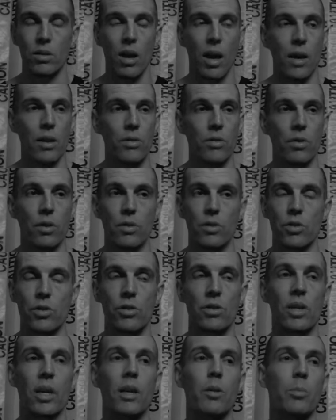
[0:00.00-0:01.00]
I don't know,
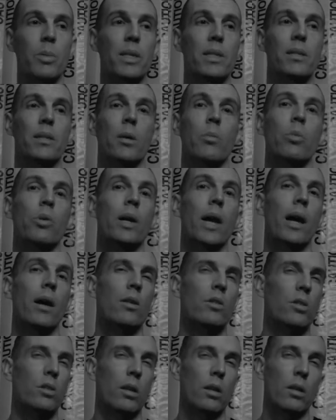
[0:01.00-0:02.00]
there's got to be someone
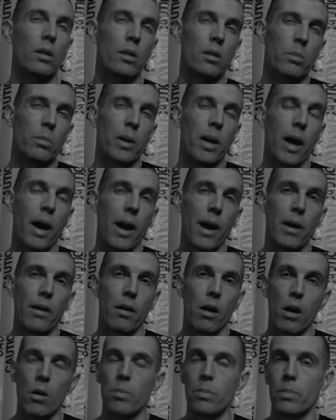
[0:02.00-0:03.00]
else a little bit
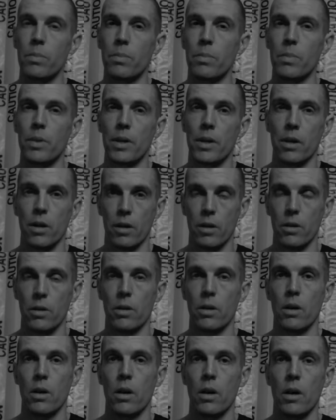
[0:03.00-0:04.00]
higher up than her